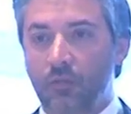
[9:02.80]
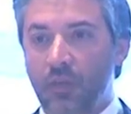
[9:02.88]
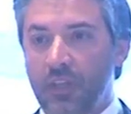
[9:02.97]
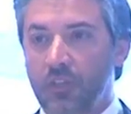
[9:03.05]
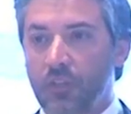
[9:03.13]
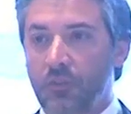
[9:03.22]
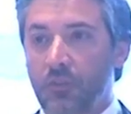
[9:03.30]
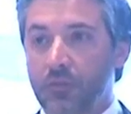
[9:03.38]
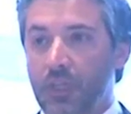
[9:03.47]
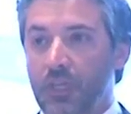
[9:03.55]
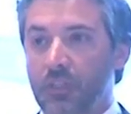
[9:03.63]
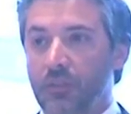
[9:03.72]
range of
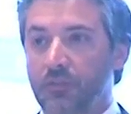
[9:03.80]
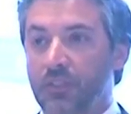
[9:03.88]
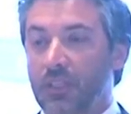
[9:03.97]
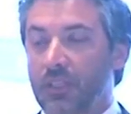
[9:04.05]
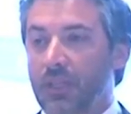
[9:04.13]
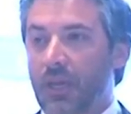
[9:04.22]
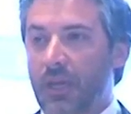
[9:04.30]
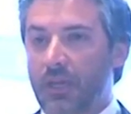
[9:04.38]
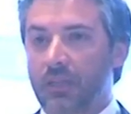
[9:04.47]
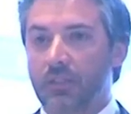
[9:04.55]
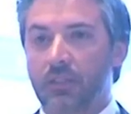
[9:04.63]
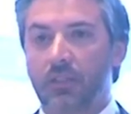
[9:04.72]
objectives that
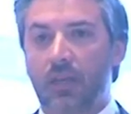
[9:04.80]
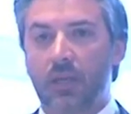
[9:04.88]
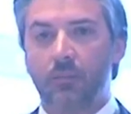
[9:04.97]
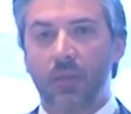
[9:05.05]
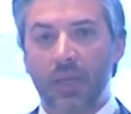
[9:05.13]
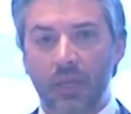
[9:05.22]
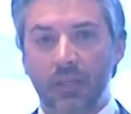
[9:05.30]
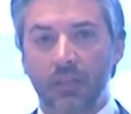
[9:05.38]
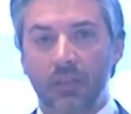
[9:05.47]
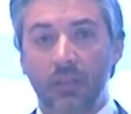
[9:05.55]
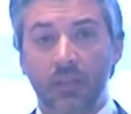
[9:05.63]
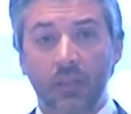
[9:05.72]
guide our
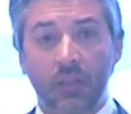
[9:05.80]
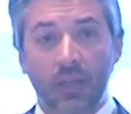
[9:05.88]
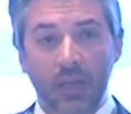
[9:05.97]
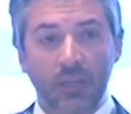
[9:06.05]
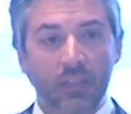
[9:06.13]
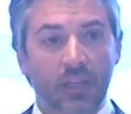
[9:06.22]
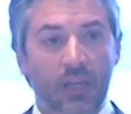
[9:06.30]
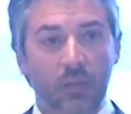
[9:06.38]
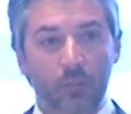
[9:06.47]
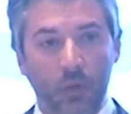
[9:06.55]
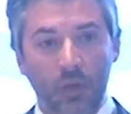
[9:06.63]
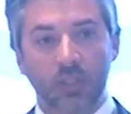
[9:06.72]
planning, guide our
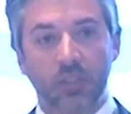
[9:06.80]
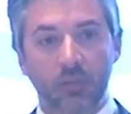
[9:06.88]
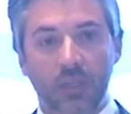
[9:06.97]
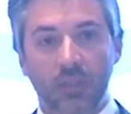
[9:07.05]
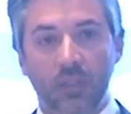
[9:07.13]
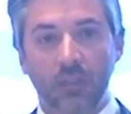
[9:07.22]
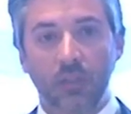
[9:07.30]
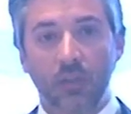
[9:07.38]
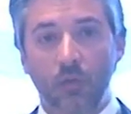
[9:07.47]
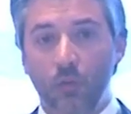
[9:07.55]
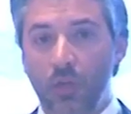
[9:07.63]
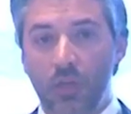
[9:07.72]
policy making.
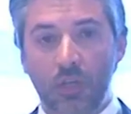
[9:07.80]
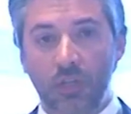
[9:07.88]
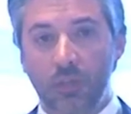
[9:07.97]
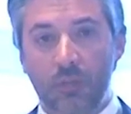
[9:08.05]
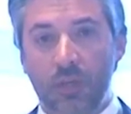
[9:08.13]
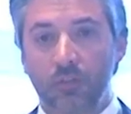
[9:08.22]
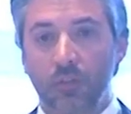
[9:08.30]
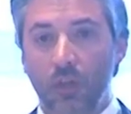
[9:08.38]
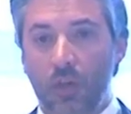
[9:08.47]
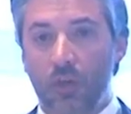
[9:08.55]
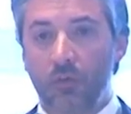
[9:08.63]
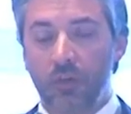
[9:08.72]
We heard about
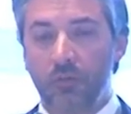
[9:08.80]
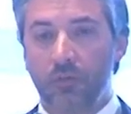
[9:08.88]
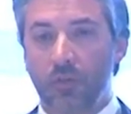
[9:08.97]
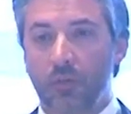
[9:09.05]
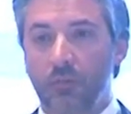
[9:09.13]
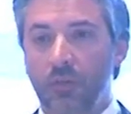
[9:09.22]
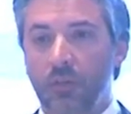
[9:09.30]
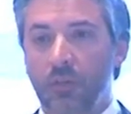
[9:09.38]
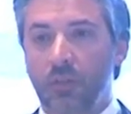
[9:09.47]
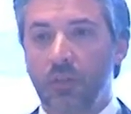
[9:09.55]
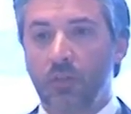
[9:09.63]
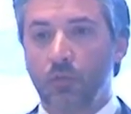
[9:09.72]
law reform.
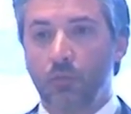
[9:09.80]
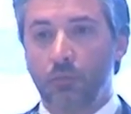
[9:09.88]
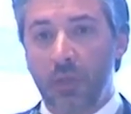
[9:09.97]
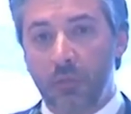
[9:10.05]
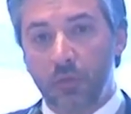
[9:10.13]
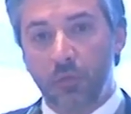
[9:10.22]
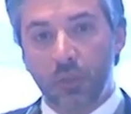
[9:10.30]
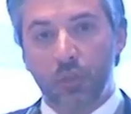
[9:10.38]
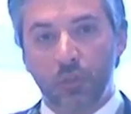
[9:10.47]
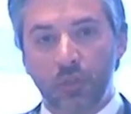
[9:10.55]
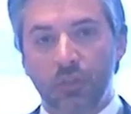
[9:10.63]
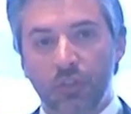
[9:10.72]
Maybe we
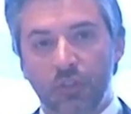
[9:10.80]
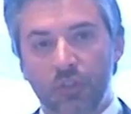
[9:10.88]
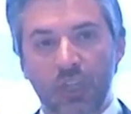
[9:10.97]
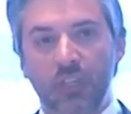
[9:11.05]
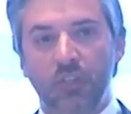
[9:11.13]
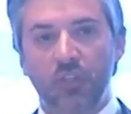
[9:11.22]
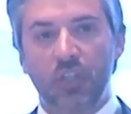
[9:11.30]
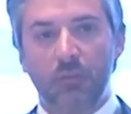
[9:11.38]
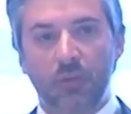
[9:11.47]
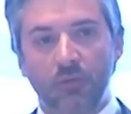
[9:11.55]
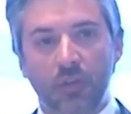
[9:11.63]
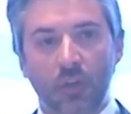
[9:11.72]
should change
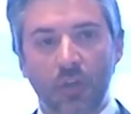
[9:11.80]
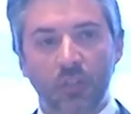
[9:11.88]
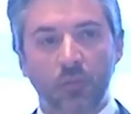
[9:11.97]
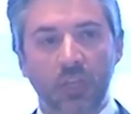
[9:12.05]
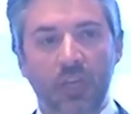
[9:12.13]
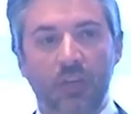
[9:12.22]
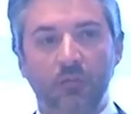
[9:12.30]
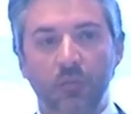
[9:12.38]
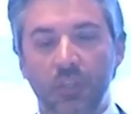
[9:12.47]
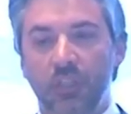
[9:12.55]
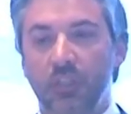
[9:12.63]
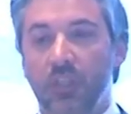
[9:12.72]
some of the laws we have
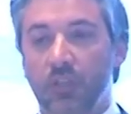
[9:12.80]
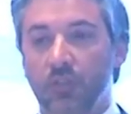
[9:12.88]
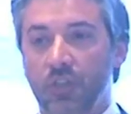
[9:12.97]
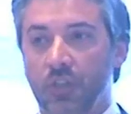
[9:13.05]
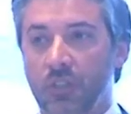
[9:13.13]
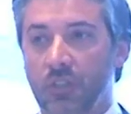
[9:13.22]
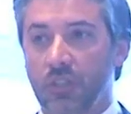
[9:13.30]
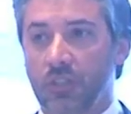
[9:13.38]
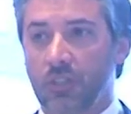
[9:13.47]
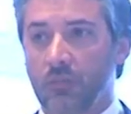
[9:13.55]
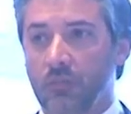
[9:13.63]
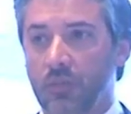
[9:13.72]
within the education
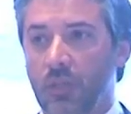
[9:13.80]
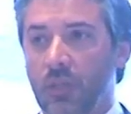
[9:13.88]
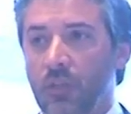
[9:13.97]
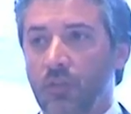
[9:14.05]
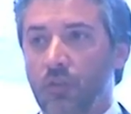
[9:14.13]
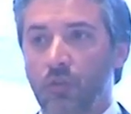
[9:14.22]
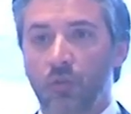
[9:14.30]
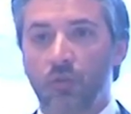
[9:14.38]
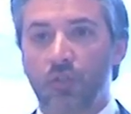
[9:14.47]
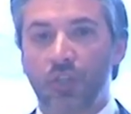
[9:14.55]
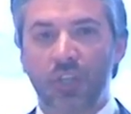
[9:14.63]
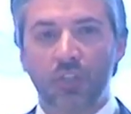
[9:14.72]
system to
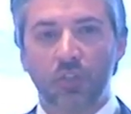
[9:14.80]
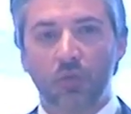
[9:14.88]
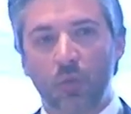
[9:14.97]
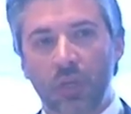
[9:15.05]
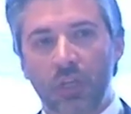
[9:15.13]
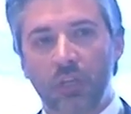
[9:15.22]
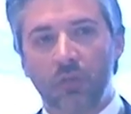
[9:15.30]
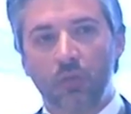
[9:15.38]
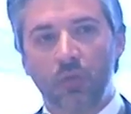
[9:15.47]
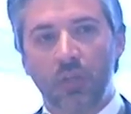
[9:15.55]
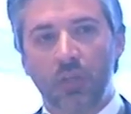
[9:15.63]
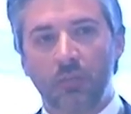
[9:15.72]
change the way
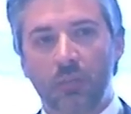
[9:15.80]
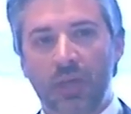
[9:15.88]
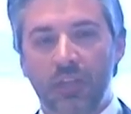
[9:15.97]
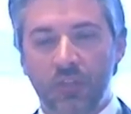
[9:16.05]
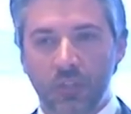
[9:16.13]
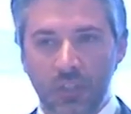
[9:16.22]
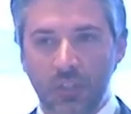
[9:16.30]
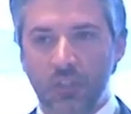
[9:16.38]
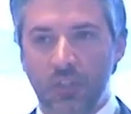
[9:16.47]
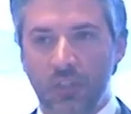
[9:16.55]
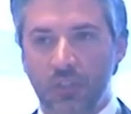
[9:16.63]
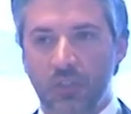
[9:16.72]
we manage
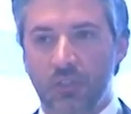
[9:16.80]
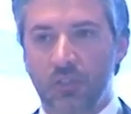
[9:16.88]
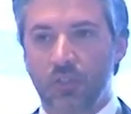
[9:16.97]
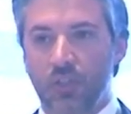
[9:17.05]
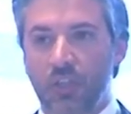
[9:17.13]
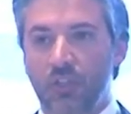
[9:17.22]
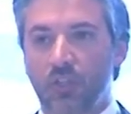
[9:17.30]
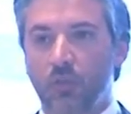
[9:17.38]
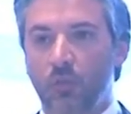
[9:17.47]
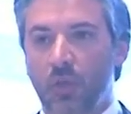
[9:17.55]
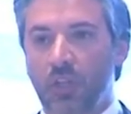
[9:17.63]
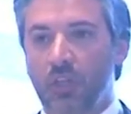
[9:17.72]
teachers, change
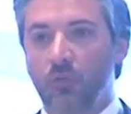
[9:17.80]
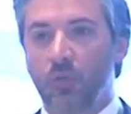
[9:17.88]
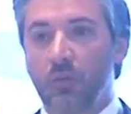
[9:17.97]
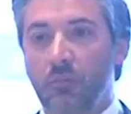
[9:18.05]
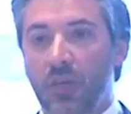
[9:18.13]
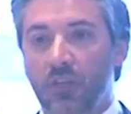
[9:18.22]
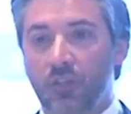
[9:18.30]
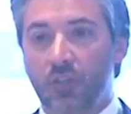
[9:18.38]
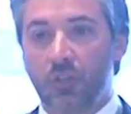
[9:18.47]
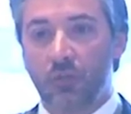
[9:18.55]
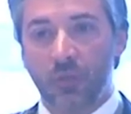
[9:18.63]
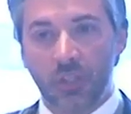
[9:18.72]
the way we
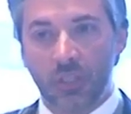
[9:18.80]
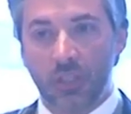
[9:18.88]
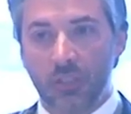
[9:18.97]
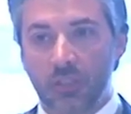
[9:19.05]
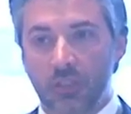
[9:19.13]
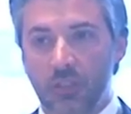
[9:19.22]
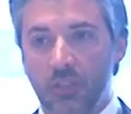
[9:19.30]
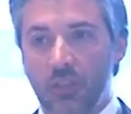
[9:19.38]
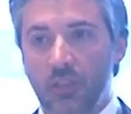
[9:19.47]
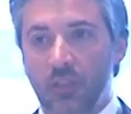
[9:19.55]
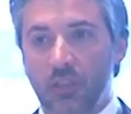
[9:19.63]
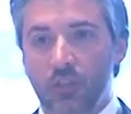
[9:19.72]
measure results,
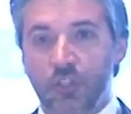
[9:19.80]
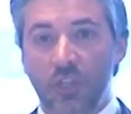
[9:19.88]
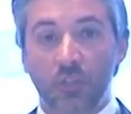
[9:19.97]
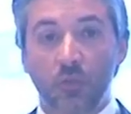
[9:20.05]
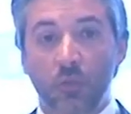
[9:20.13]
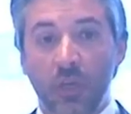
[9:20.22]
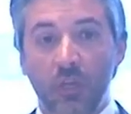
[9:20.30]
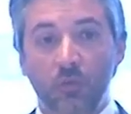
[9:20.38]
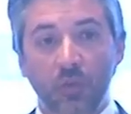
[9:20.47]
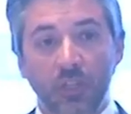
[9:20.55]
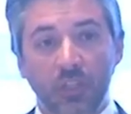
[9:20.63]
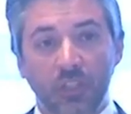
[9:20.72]
change the way
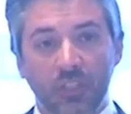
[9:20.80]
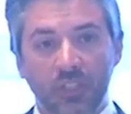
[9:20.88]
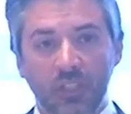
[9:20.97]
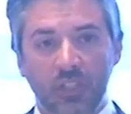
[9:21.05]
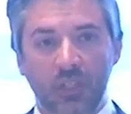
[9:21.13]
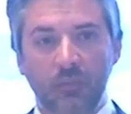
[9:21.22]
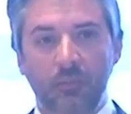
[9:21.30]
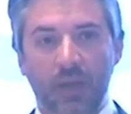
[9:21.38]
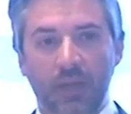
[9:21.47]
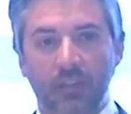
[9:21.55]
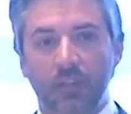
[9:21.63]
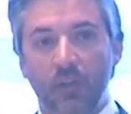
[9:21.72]
we see the
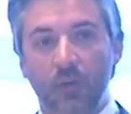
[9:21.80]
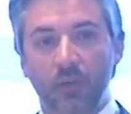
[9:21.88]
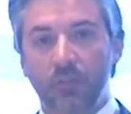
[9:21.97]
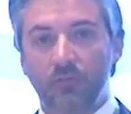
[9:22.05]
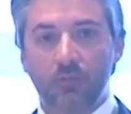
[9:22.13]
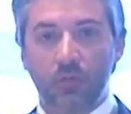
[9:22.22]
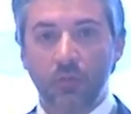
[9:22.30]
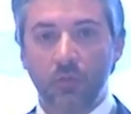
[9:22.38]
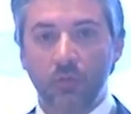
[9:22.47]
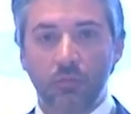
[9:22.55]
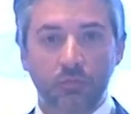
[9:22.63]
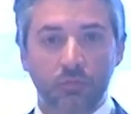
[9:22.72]
impact going
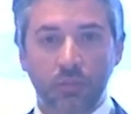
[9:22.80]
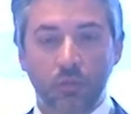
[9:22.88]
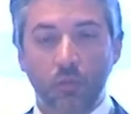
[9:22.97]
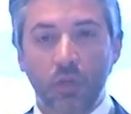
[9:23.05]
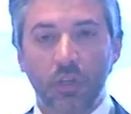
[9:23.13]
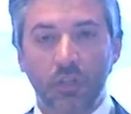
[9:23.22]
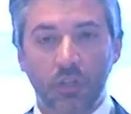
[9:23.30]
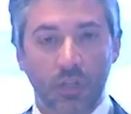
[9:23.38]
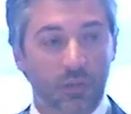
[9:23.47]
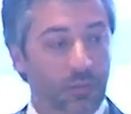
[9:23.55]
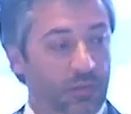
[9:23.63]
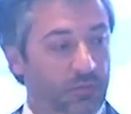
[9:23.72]
to the working
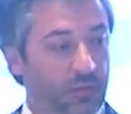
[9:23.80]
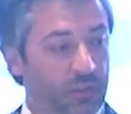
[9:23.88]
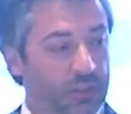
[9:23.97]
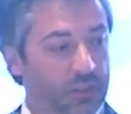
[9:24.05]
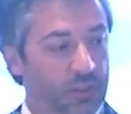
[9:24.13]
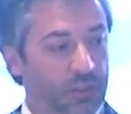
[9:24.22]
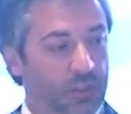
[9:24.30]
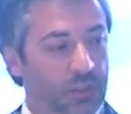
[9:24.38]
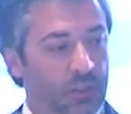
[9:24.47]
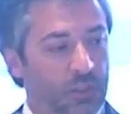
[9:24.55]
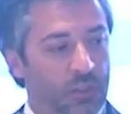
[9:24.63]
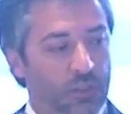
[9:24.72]
labor force.
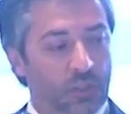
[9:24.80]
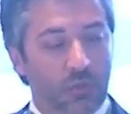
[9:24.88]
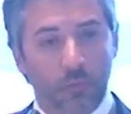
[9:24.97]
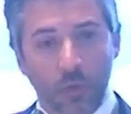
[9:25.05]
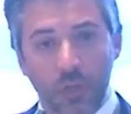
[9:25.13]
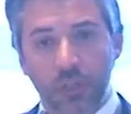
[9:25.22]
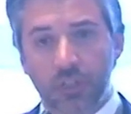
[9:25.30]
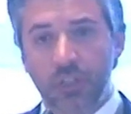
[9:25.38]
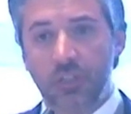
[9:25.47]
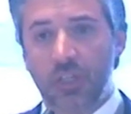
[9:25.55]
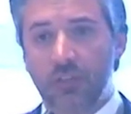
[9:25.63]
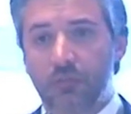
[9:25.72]
So project
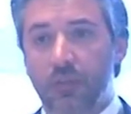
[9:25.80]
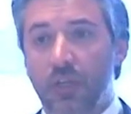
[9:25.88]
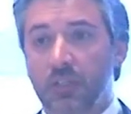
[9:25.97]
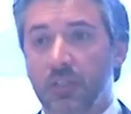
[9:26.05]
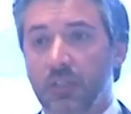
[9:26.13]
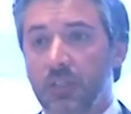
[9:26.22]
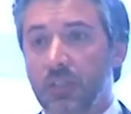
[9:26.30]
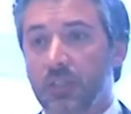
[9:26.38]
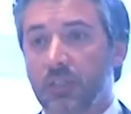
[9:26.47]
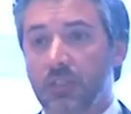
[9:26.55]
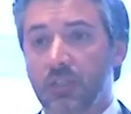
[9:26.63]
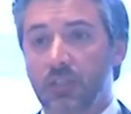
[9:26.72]
design for us
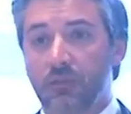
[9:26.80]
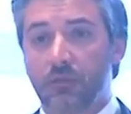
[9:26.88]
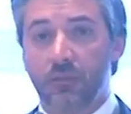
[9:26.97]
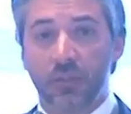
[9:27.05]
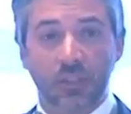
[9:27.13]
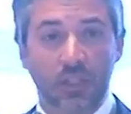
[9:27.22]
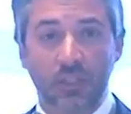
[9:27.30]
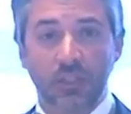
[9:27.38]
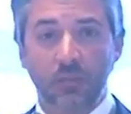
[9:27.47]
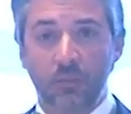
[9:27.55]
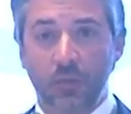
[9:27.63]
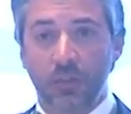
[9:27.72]
is the
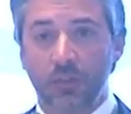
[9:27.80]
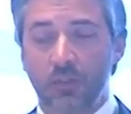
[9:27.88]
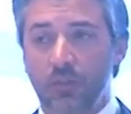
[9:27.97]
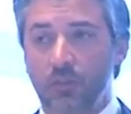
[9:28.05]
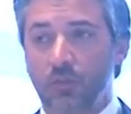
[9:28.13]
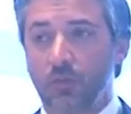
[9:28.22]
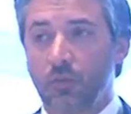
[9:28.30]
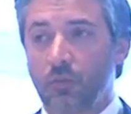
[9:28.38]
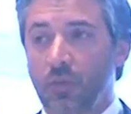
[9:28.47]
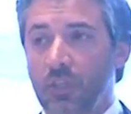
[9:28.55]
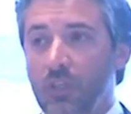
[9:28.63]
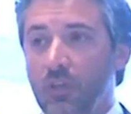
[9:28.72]
starting point to
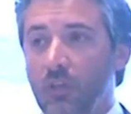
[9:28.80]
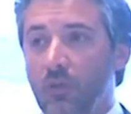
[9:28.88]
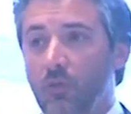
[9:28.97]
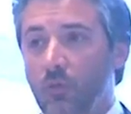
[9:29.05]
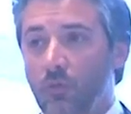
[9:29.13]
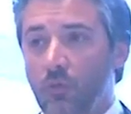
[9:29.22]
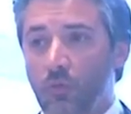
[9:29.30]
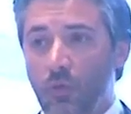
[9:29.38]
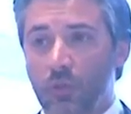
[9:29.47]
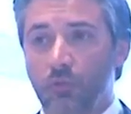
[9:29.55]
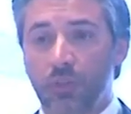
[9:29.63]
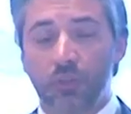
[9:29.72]
really know
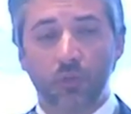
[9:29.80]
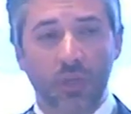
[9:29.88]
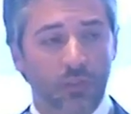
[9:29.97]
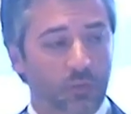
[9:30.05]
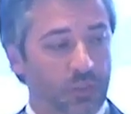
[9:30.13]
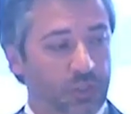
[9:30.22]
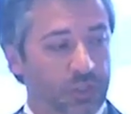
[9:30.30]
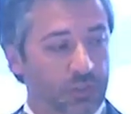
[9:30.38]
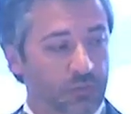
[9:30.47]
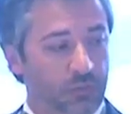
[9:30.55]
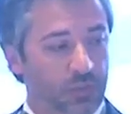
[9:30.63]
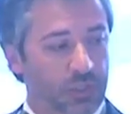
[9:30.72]
what we're trying to
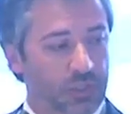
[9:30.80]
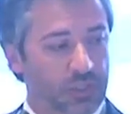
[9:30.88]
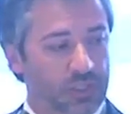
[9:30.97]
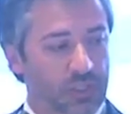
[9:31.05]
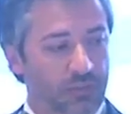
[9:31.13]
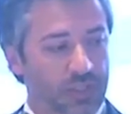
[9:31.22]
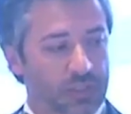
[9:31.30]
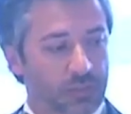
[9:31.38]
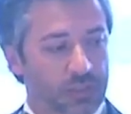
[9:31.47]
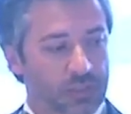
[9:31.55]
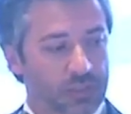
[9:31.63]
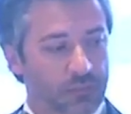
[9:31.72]
achieve within these
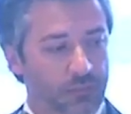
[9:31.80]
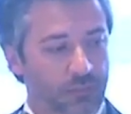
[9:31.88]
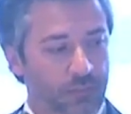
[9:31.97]
investments.